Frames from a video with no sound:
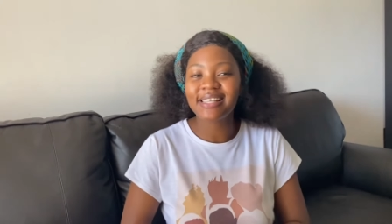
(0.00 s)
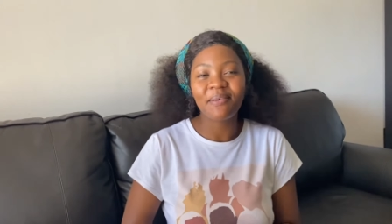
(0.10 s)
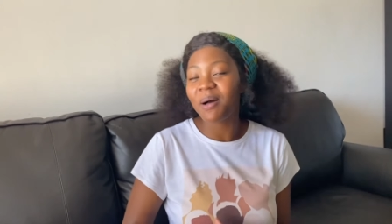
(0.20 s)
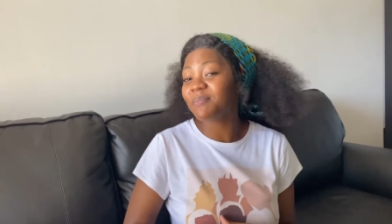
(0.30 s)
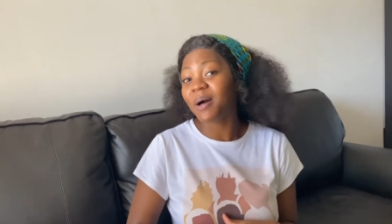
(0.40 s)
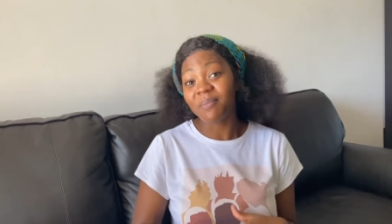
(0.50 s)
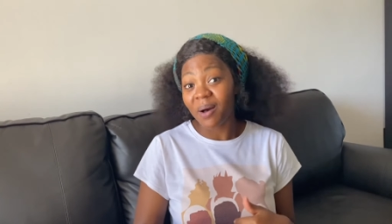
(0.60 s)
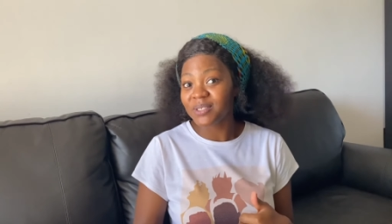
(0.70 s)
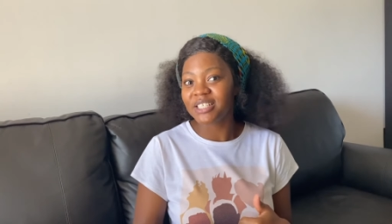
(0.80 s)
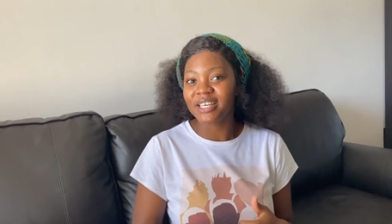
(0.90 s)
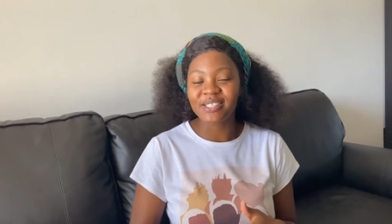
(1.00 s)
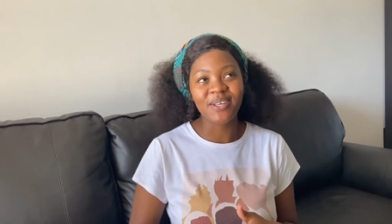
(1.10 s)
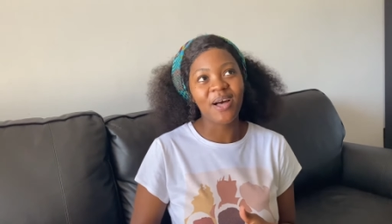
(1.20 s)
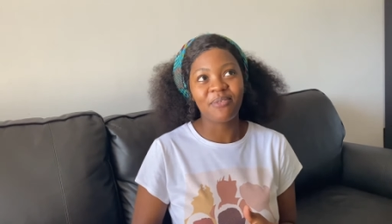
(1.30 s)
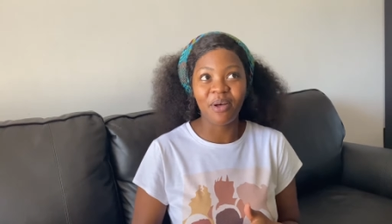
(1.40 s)
I'm, I'm out here, so
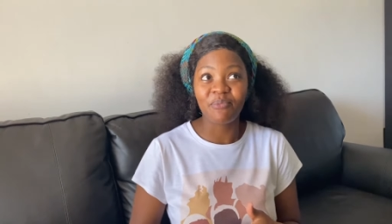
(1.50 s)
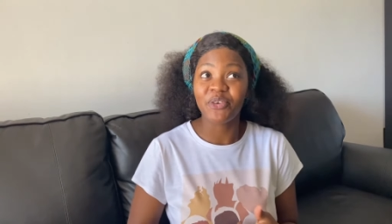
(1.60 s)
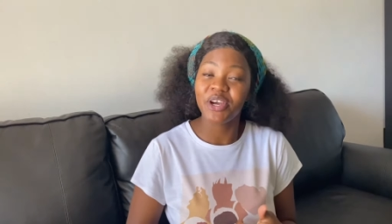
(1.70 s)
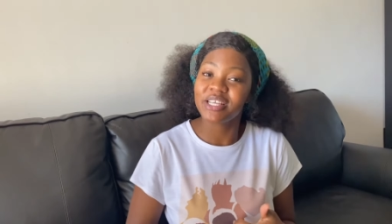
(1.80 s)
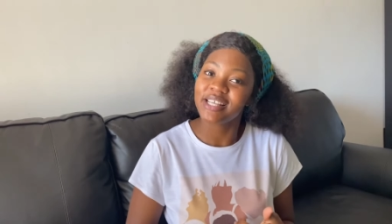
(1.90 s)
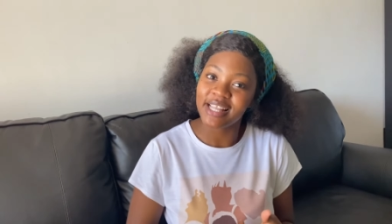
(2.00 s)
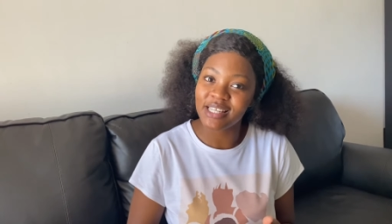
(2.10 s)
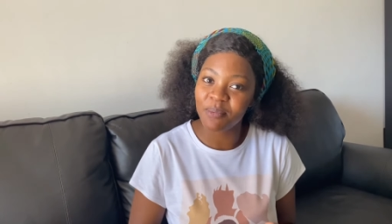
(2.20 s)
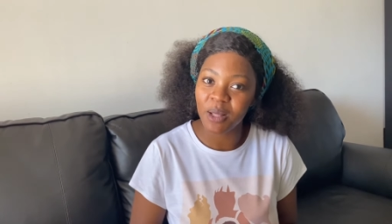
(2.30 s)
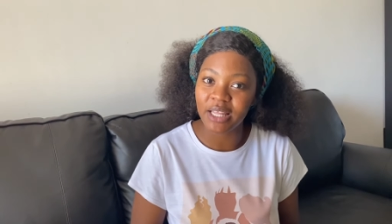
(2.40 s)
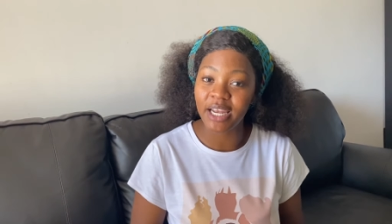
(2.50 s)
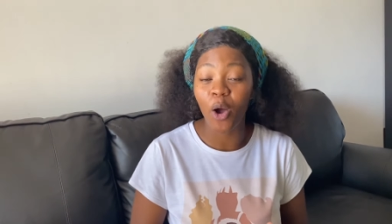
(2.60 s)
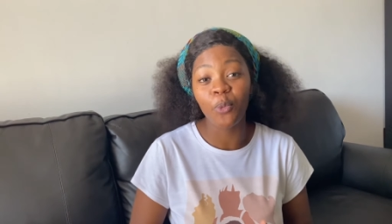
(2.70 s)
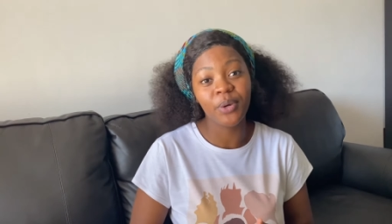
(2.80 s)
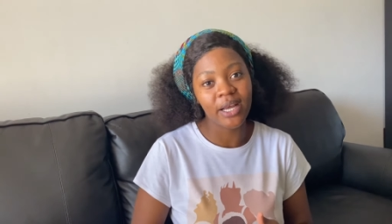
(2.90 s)
I've, I'm very excited about that. I
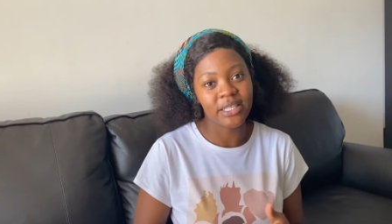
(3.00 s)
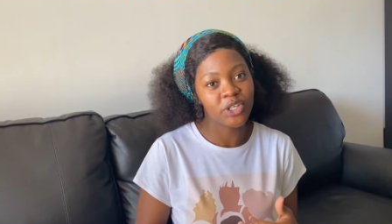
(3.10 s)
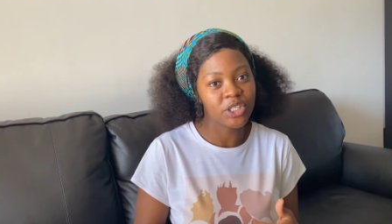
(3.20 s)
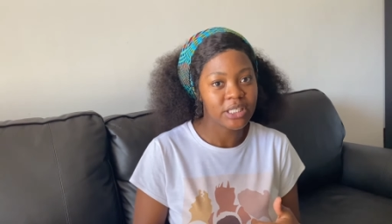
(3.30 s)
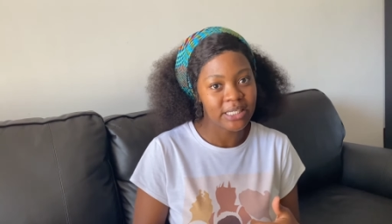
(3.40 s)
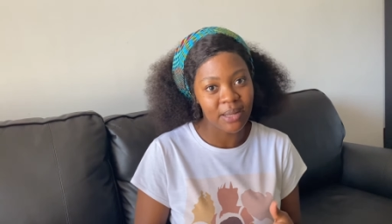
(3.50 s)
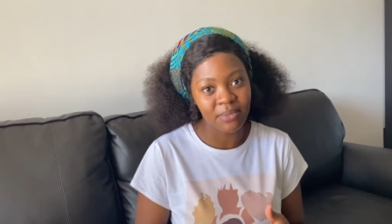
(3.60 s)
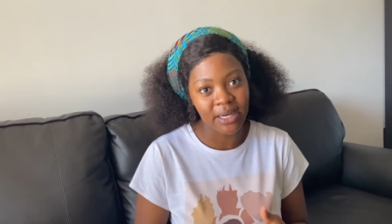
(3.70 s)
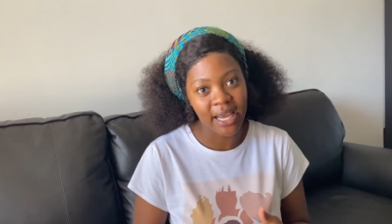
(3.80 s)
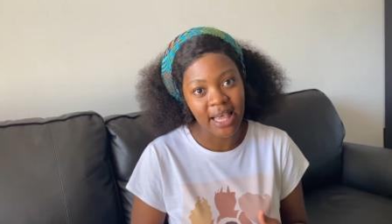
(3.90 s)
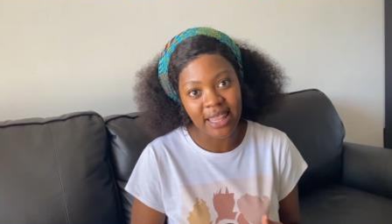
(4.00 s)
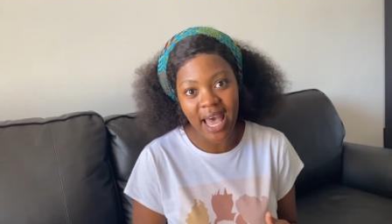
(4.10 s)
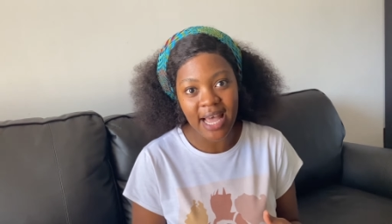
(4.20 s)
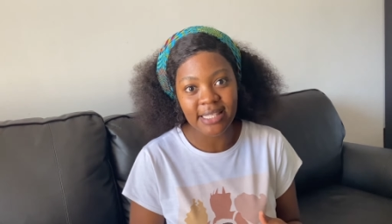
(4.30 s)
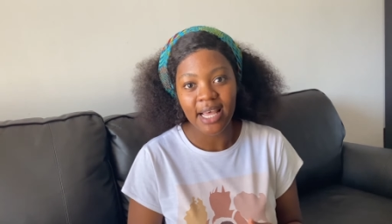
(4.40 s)
hope you guys are interested in something like
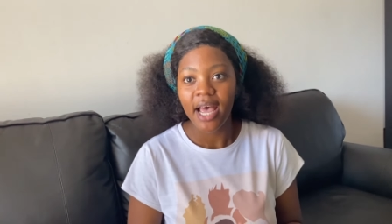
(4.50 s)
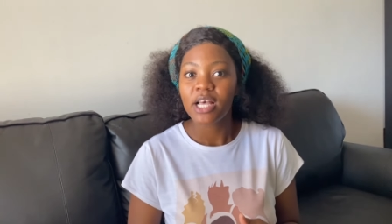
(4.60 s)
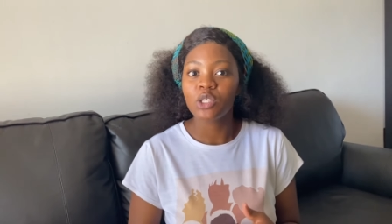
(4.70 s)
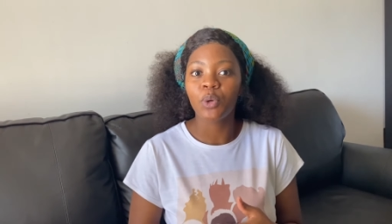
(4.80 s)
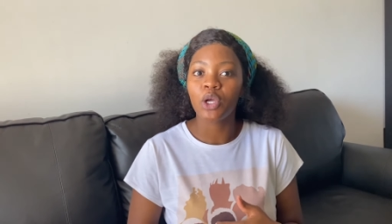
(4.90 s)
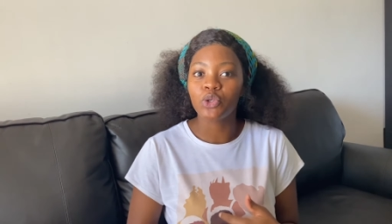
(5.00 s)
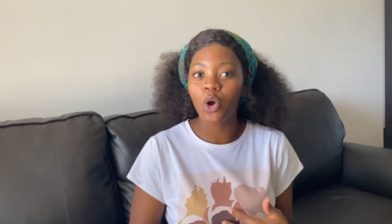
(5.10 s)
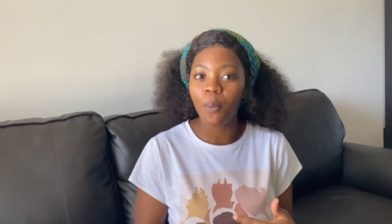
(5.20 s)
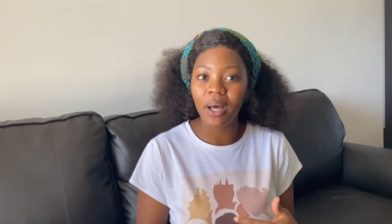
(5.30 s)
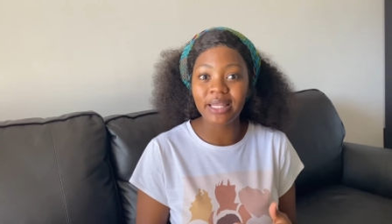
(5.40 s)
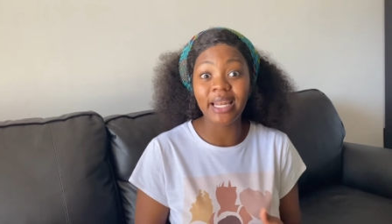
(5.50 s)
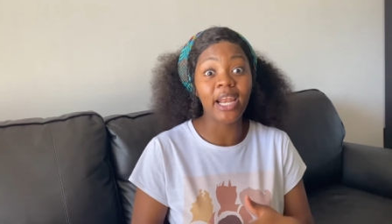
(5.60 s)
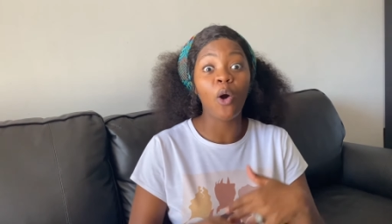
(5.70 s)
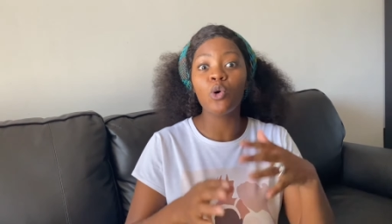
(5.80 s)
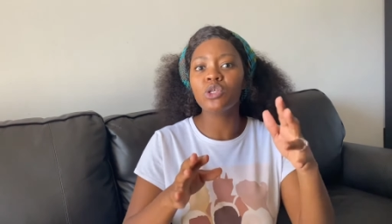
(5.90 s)
that, so we can talk about that. And
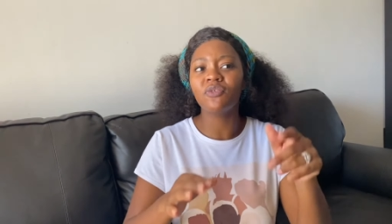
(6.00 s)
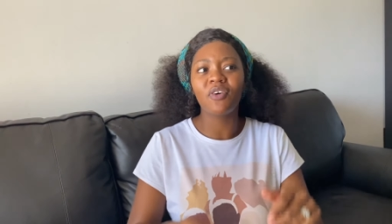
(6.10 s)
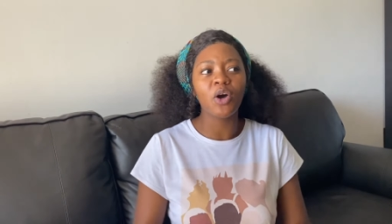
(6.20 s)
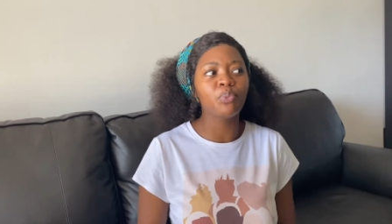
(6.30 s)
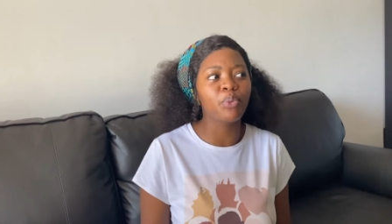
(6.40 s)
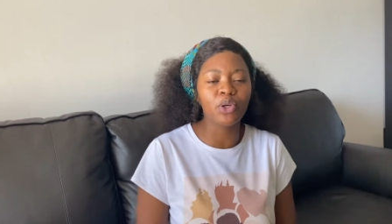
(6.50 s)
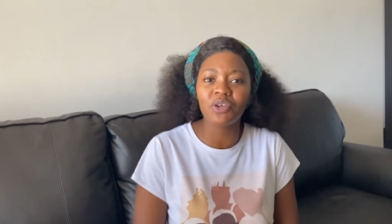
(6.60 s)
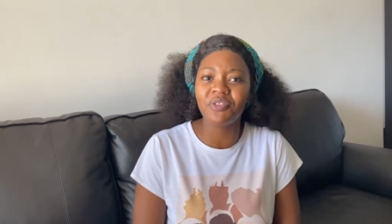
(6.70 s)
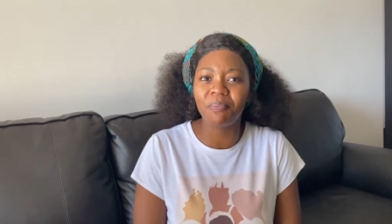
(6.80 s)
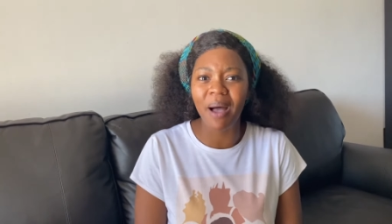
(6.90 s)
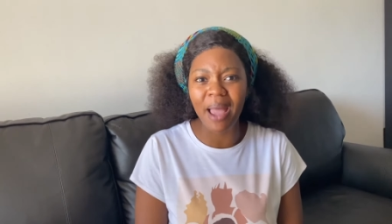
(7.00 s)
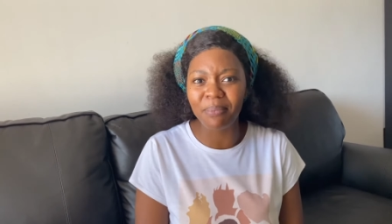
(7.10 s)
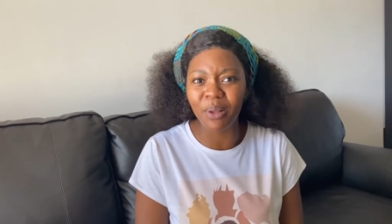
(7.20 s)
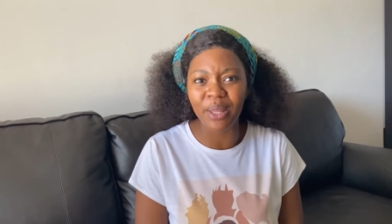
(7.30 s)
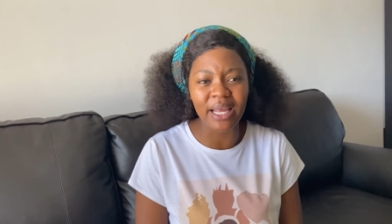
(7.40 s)
I also found books of the
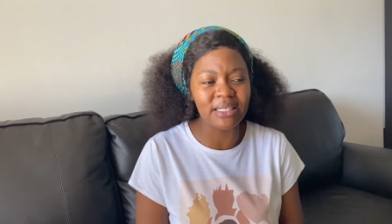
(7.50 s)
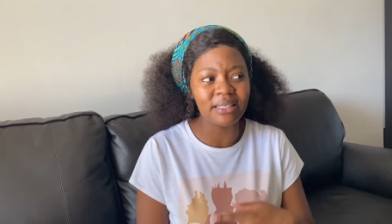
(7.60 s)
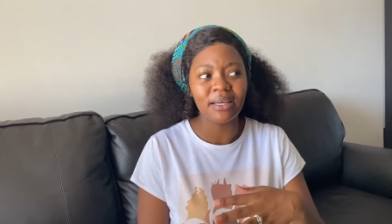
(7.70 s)
Bible that